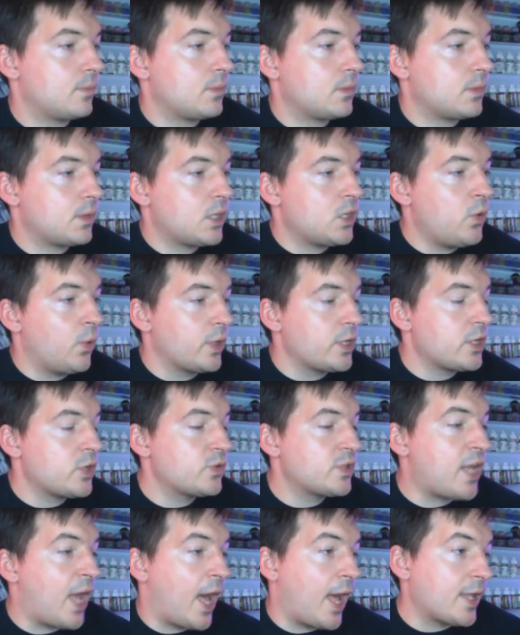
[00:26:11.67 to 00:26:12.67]
you want to
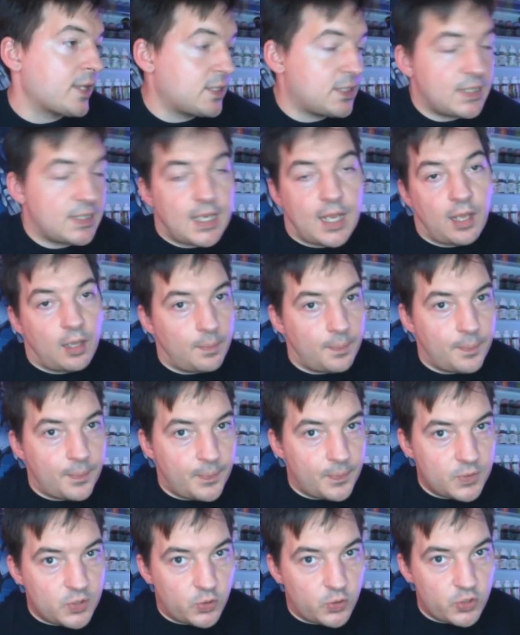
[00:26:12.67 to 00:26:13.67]
use guidance to help
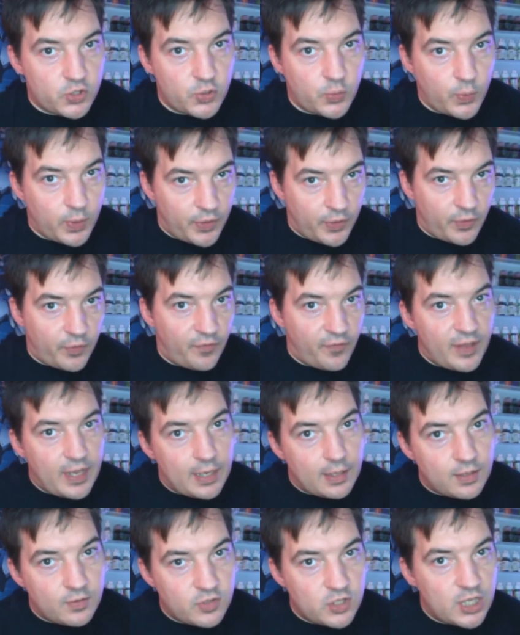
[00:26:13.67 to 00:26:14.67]
Sorcia with her
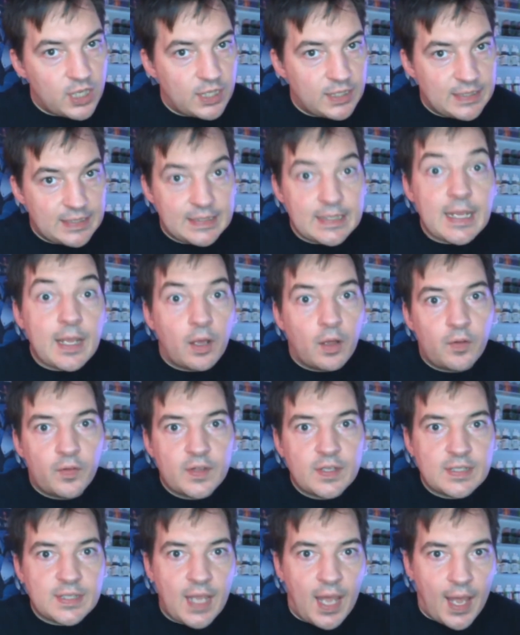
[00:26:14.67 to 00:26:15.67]
feat. If she can see all
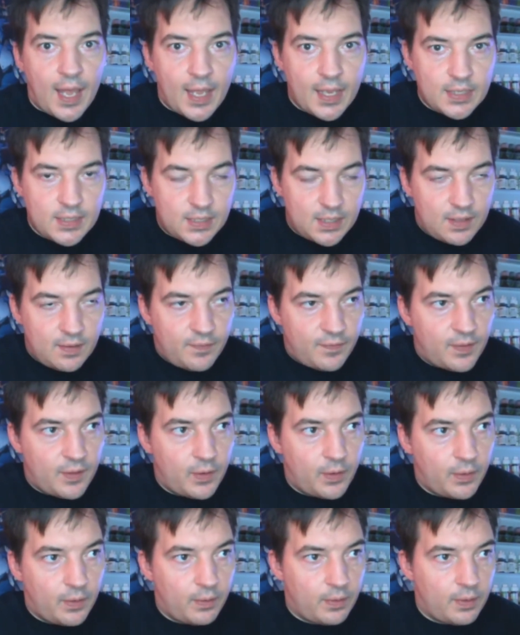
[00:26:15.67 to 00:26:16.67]
these guys, if
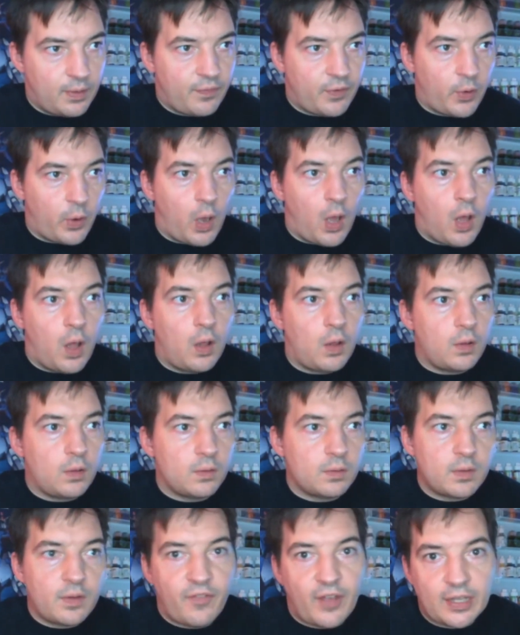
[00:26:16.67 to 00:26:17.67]
they're
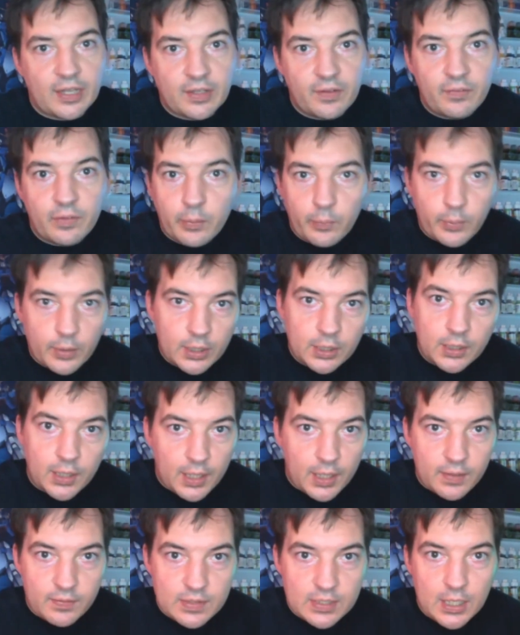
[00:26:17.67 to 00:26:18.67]
all effectively within the
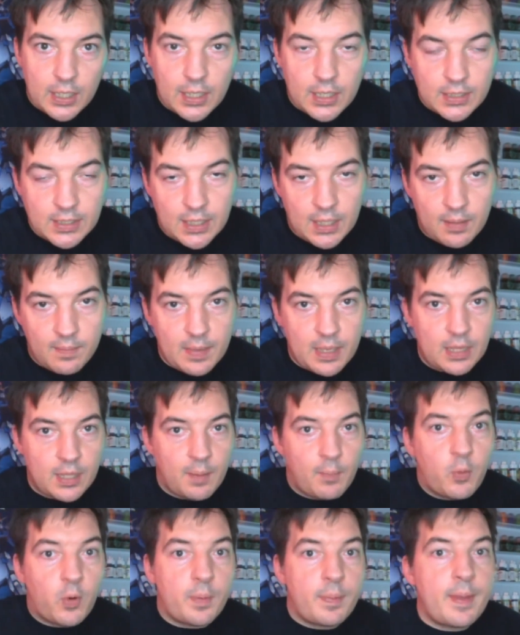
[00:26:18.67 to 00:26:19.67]
line of sight, it's going to mean that
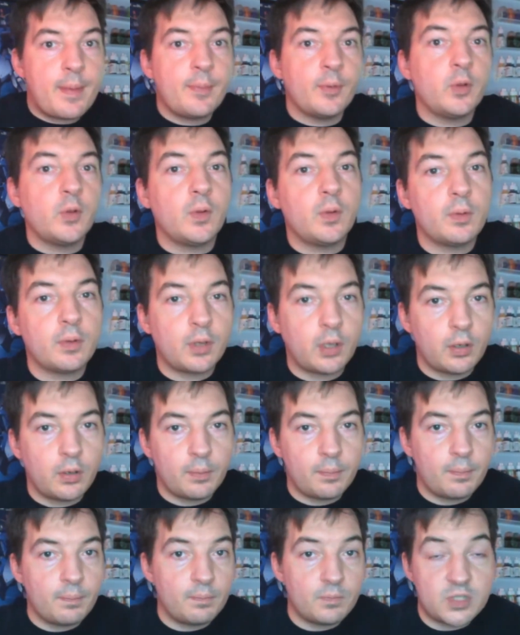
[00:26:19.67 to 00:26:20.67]
more people
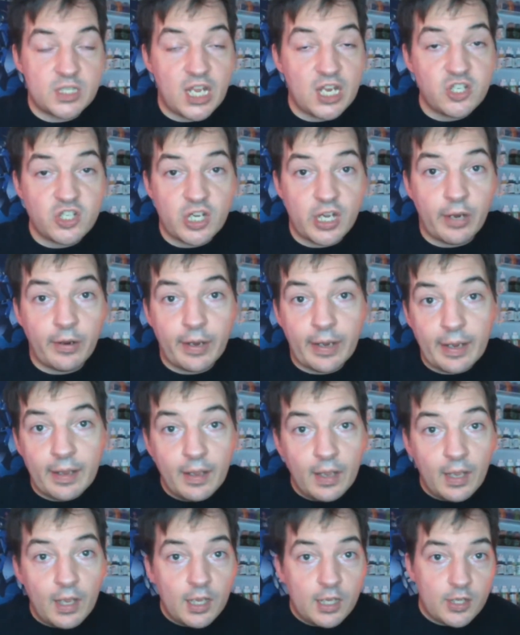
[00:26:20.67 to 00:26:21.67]
are stationary.
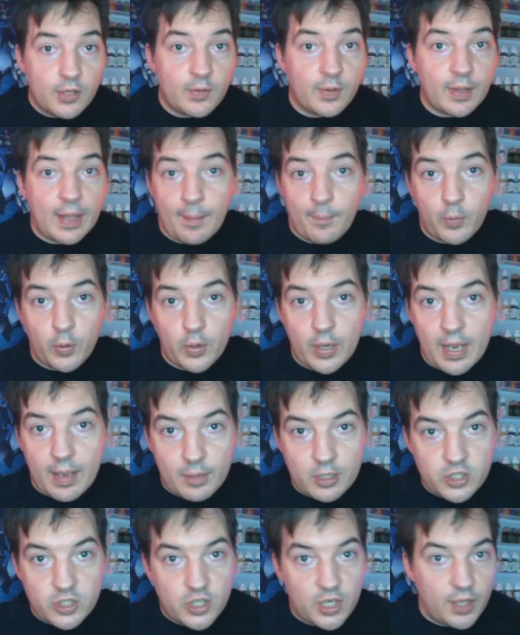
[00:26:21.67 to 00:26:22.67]
You can get more
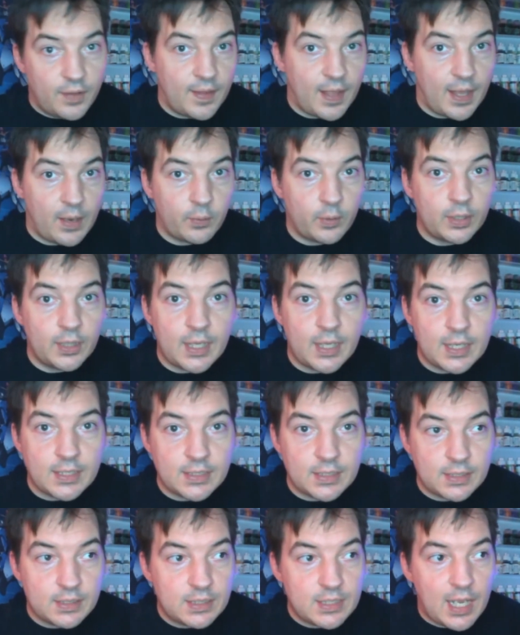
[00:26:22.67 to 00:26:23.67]
damage done. That really
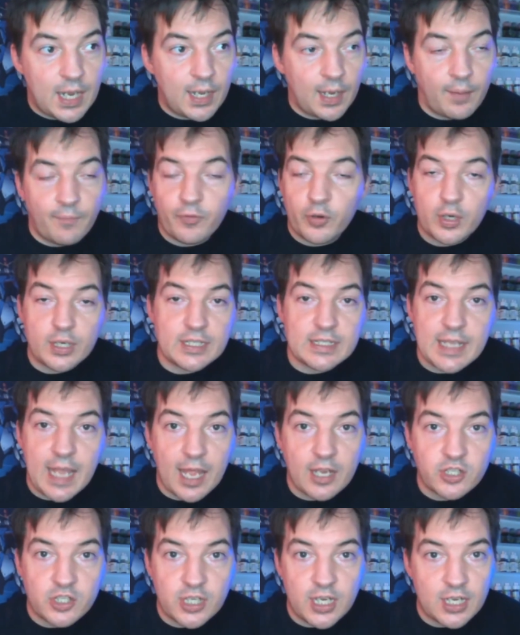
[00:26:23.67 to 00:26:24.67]
is setting up for an
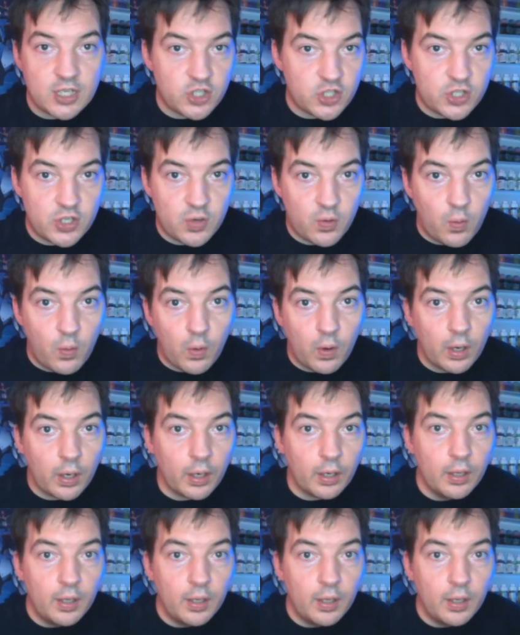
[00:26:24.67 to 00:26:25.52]
assassination or